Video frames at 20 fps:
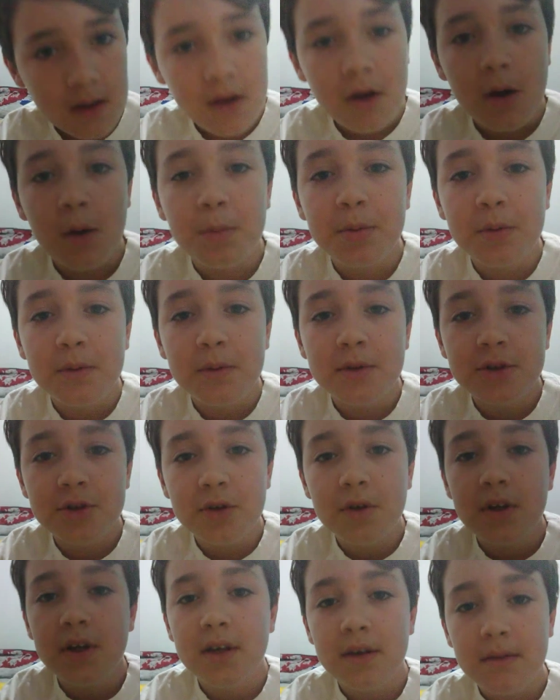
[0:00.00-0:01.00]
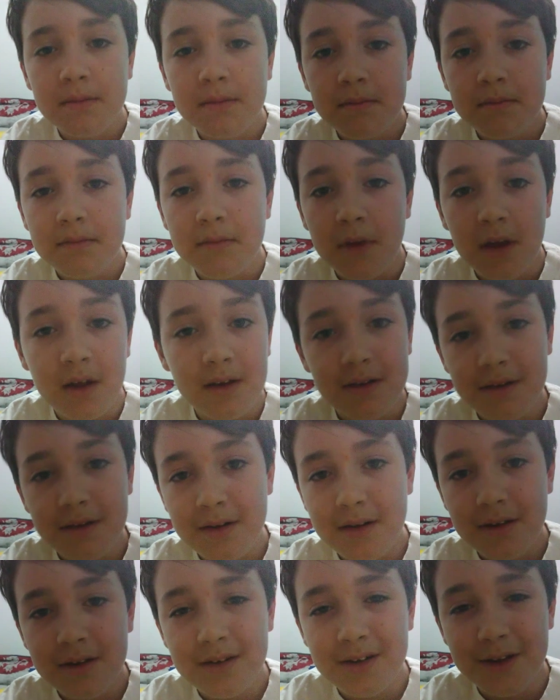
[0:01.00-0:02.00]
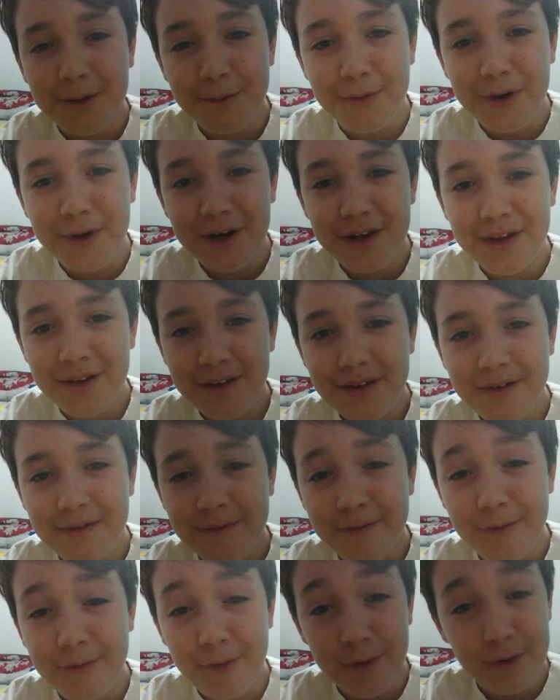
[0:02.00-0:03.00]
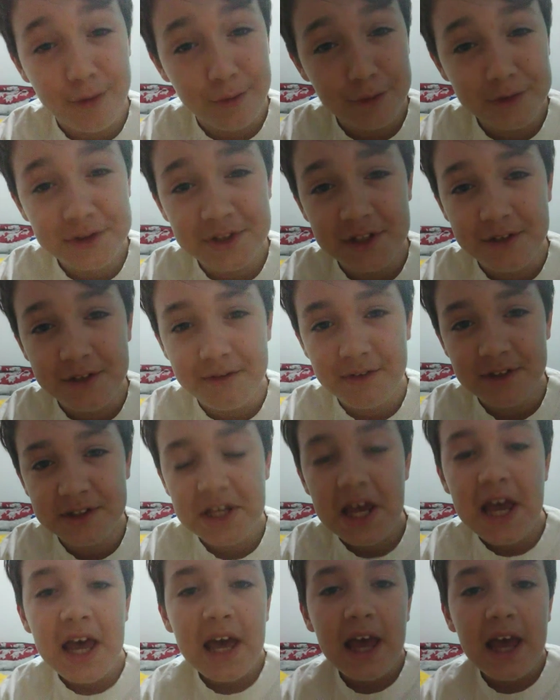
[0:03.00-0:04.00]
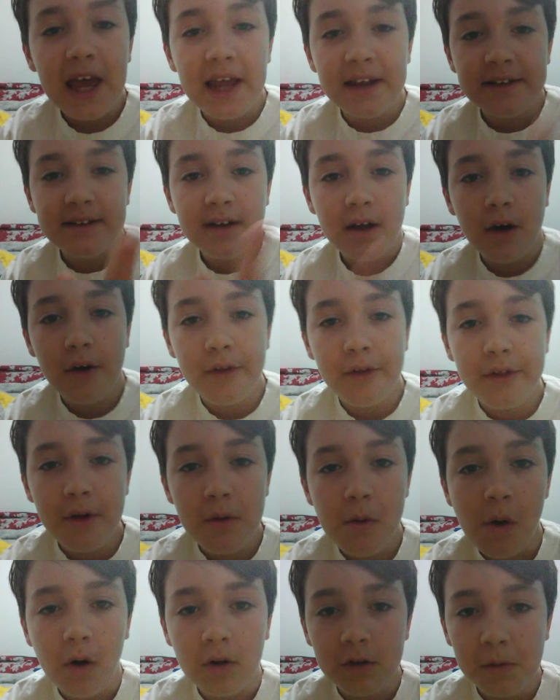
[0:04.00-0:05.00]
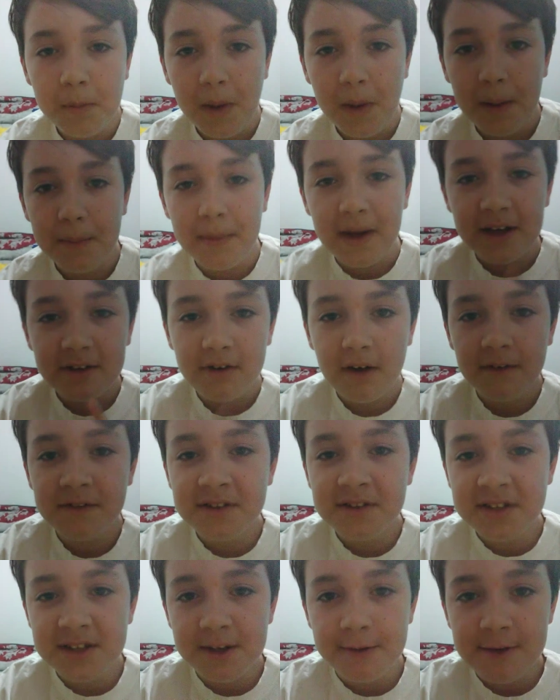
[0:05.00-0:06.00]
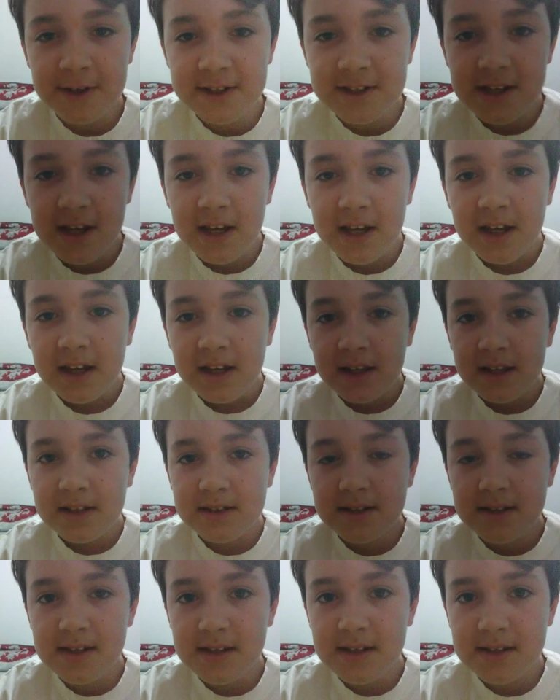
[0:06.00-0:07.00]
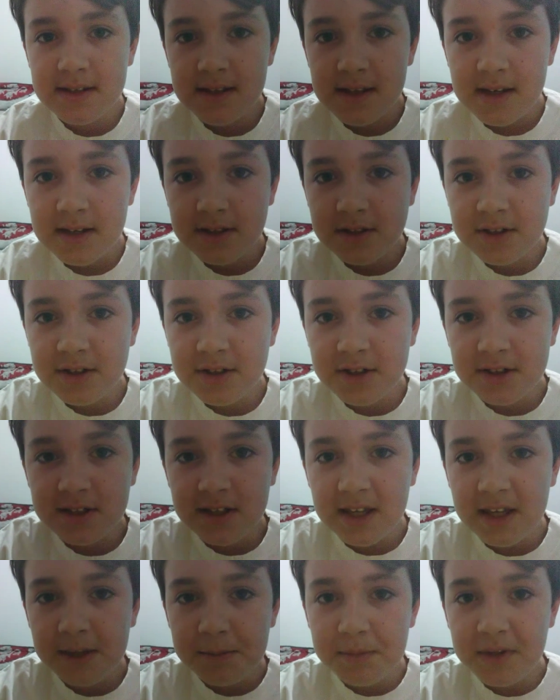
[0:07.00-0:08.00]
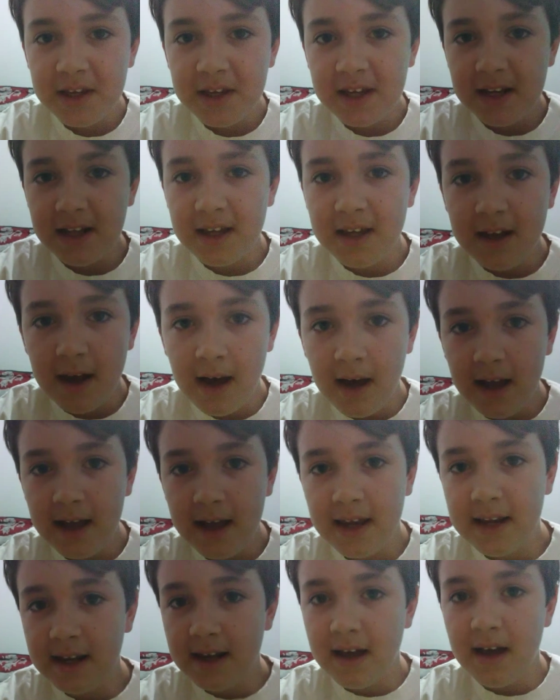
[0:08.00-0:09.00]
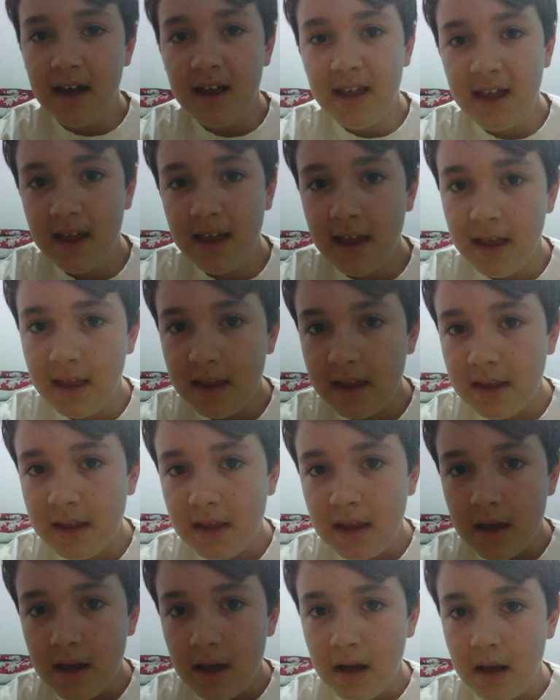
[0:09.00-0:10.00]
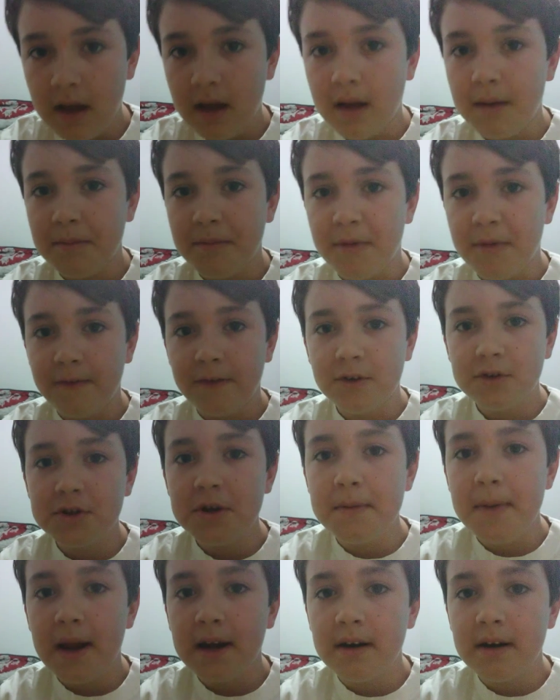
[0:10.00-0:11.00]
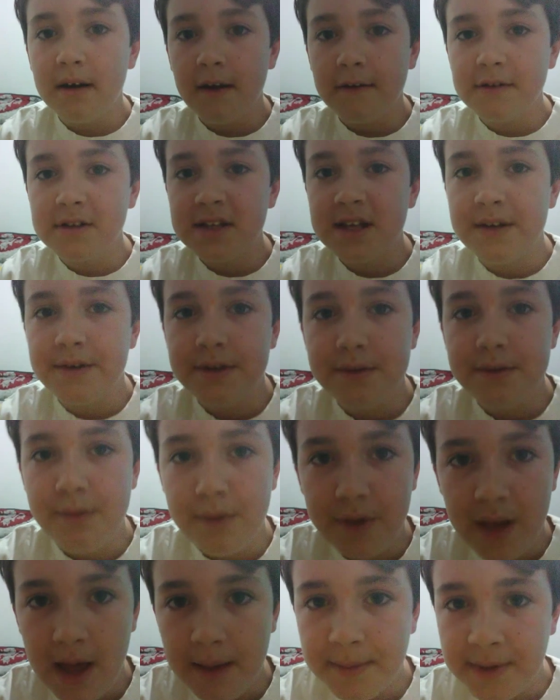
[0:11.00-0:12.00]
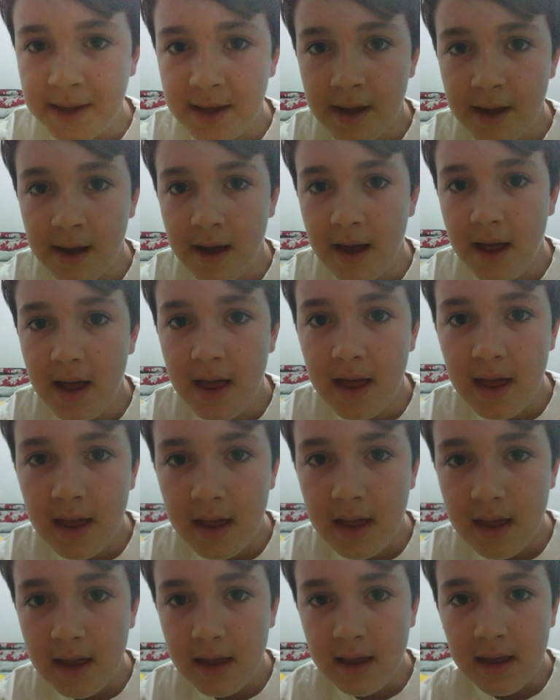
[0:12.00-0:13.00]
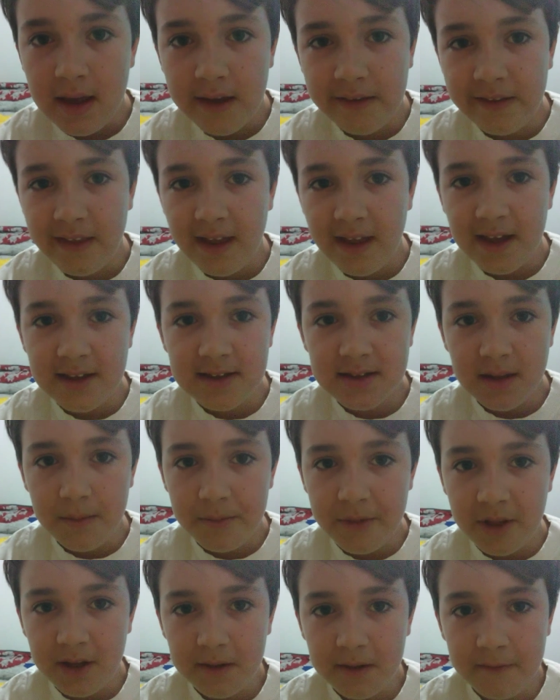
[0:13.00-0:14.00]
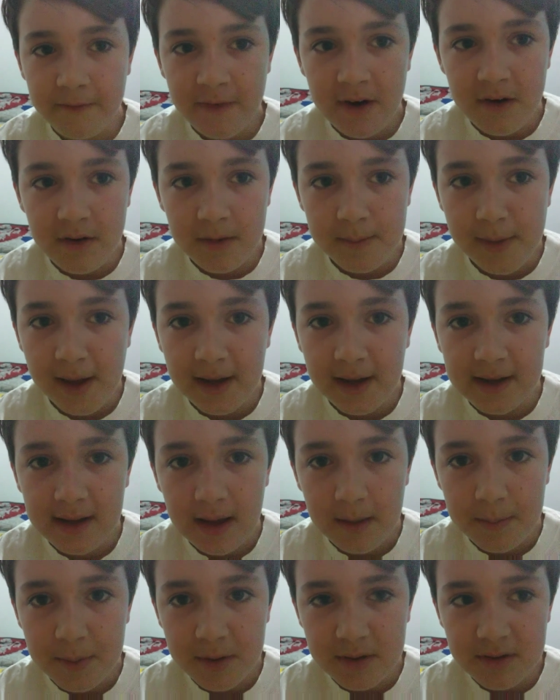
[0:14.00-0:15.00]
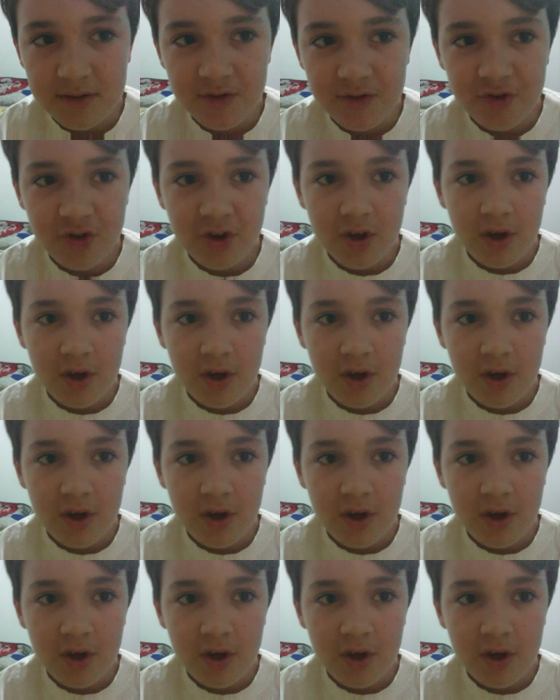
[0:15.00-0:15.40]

hope you enjoy and get ready for a new series. And although all of my Minecraft series is just keep getting cut and cut, um, the future Minecraft series will not be cut unless something very bad happens.